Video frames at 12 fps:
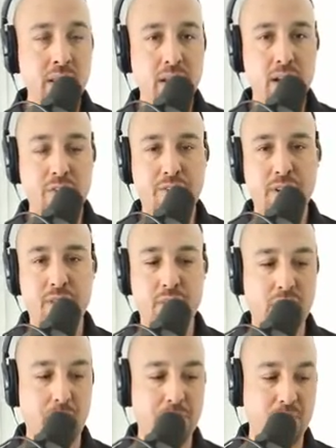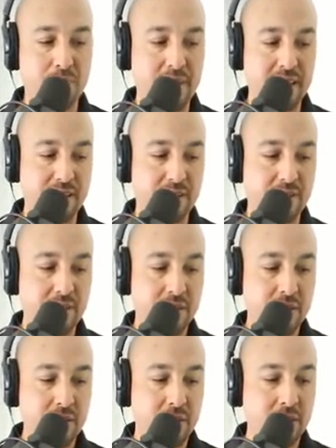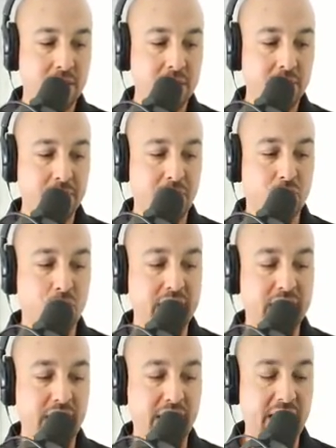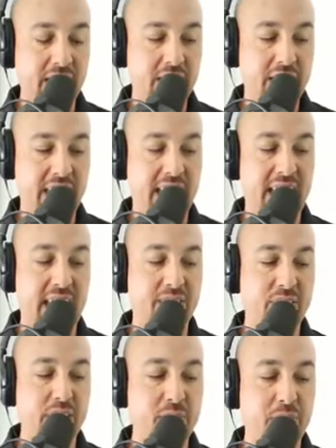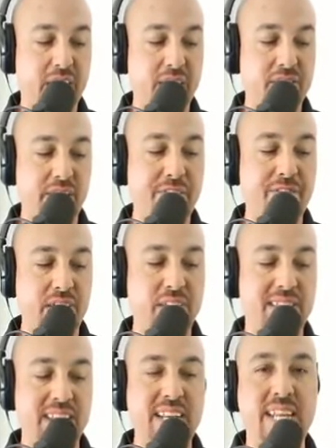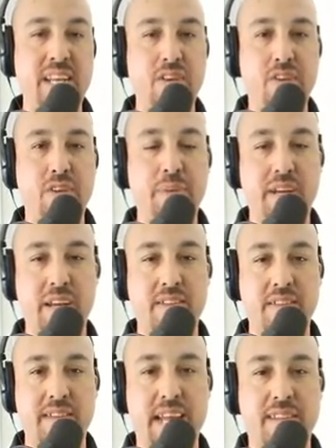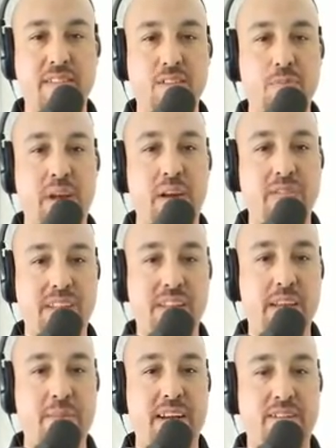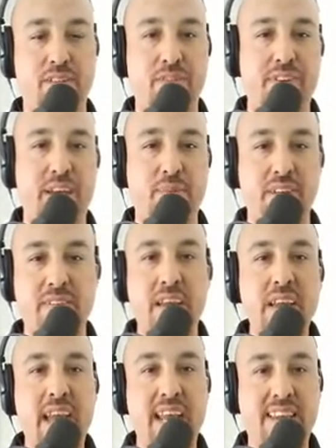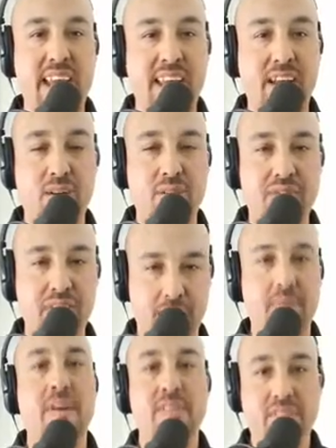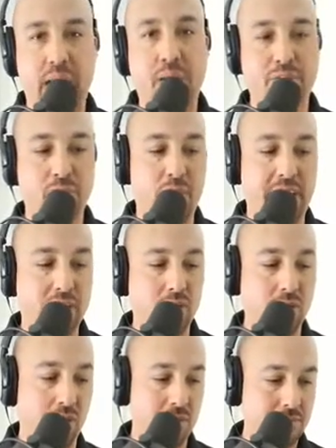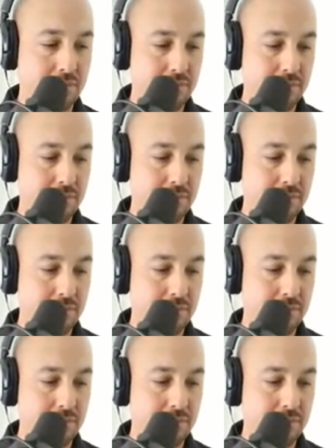Here for another couple of minutes. But quickly, they canceled it because they felt they needed to, because the Texans players need to get back to their families and take care of them. That was the right call.